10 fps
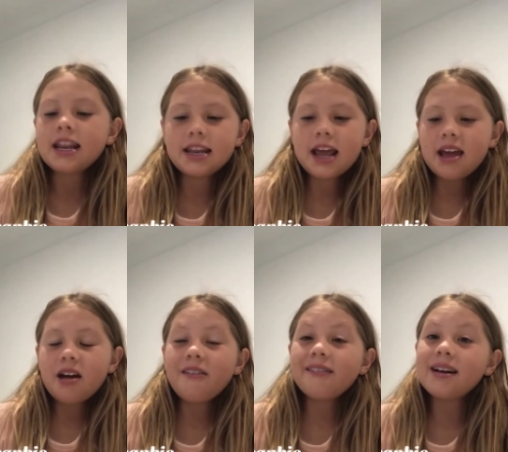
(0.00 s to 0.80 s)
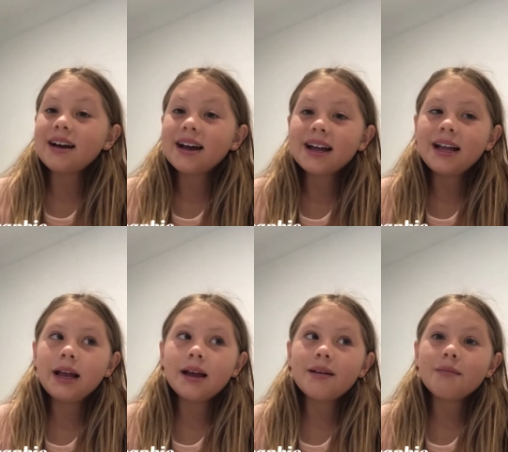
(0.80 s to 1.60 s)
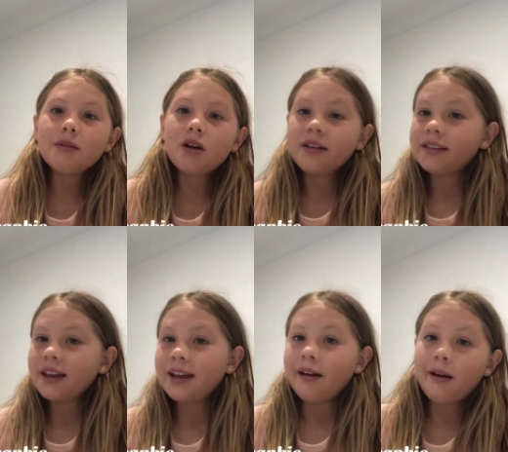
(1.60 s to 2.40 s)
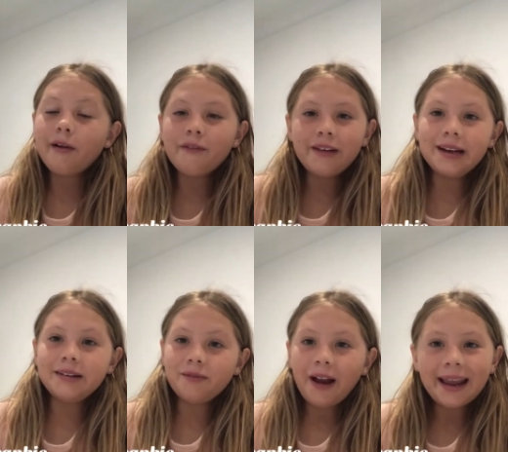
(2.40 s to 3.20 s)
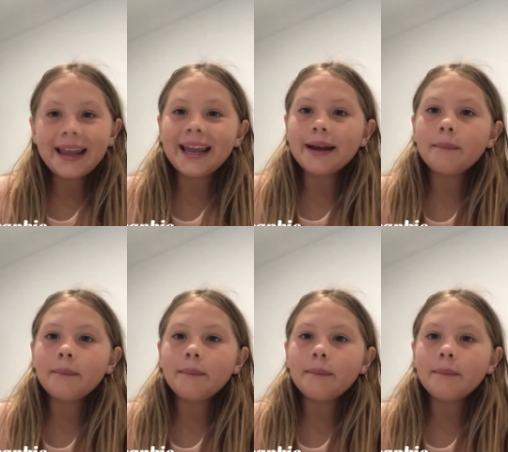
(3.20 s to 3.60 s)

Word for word: now I am going to go feed Frankie.